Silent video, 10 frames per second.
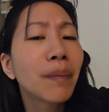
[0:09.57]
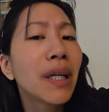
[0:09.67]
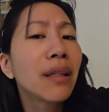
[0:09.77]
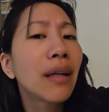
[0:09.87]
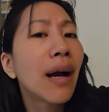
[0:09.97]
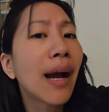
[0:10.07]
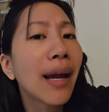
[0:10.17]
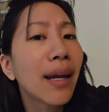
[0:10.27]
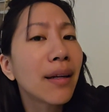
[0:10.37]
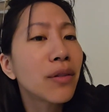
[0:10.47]
but
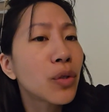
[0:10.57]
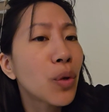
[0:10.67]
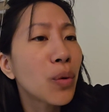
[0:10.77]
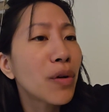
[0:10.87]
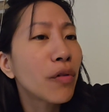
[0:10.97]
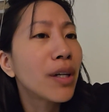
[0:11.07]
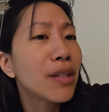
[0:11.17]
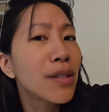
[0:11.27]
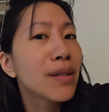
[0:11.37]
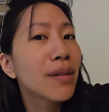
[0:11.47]
I don't know if
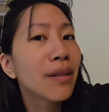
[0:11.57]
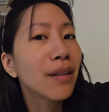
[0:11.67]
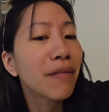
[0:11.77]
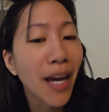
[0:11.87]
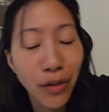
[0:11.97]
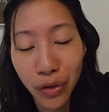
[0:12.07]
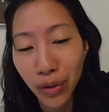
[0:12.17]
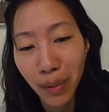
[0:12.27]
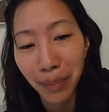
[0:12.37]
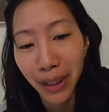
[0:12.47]
that news
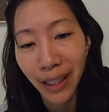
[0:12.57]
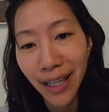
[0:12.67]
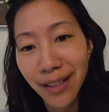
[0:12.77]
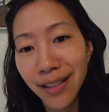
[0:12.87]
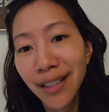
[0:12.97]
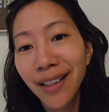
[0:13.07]
is public yet.